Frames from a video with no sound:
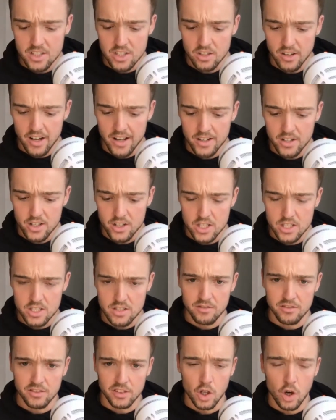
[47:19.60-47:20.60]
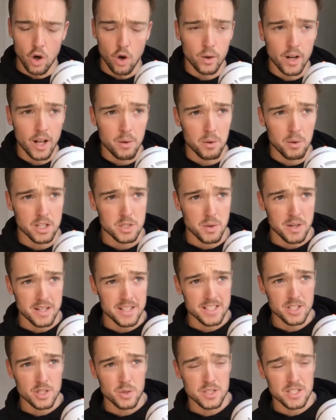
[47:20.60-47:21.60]
your energies, and for all, Network
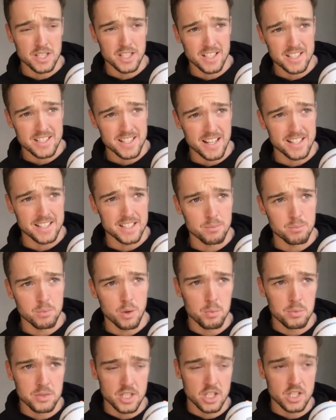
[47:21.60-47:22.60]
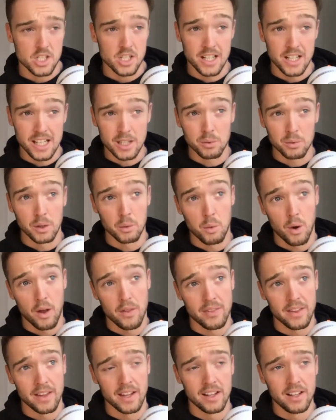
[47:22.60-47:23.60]
22 is an exciting proposition, equally
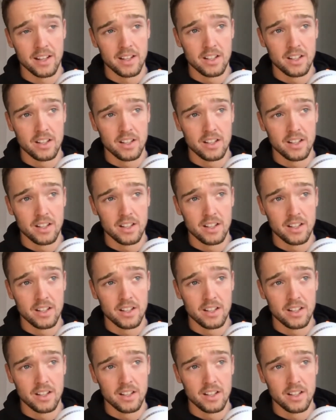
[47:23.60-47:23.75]
one that,